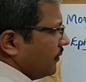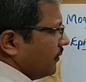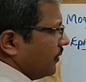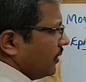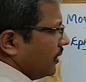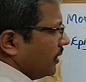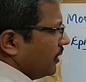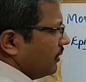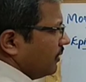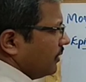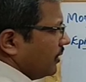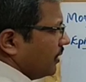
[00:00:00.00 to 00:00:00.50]

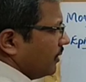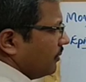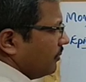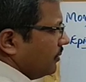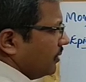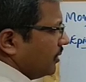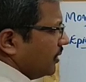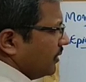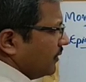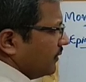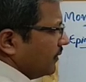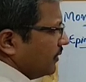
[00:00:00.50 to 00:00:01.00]
5
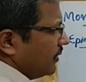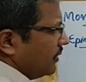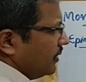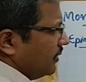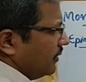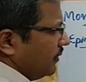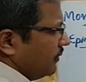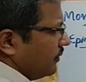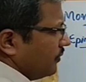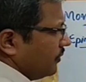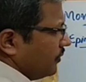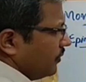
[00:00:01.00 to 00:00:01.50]
carbon is
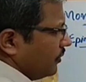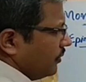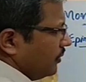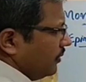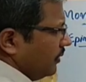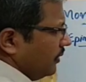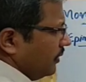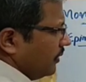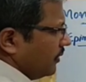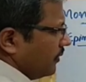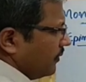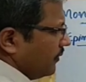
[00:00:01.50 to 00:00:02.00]
there,
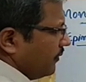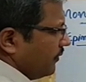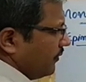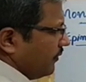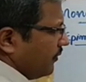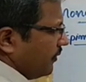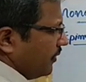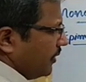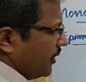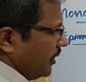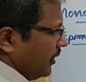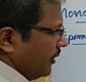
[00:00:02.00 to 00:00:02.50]
4,
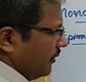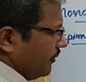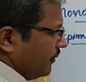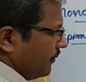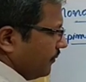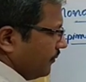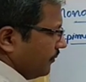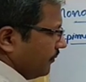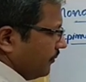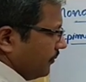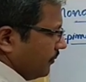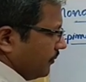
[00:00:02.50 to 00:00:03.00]
5,
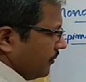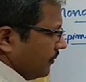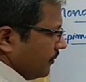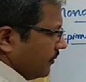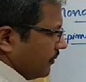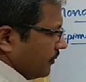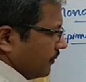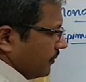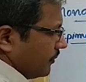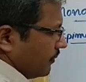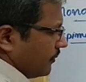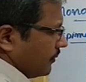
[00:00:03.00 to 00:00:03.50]

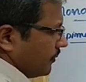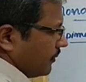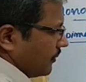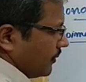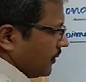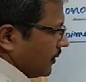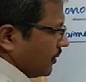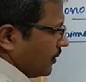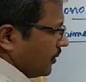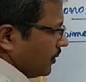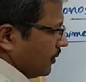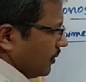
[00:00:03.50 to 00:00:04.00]

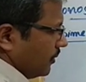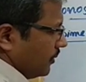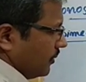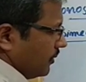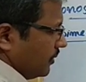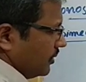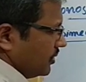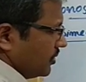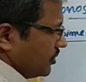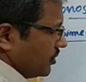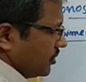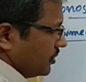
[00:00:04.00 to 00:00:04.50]

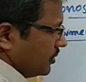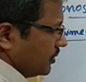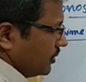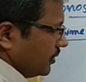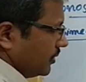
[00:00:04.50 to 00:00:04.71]
OH,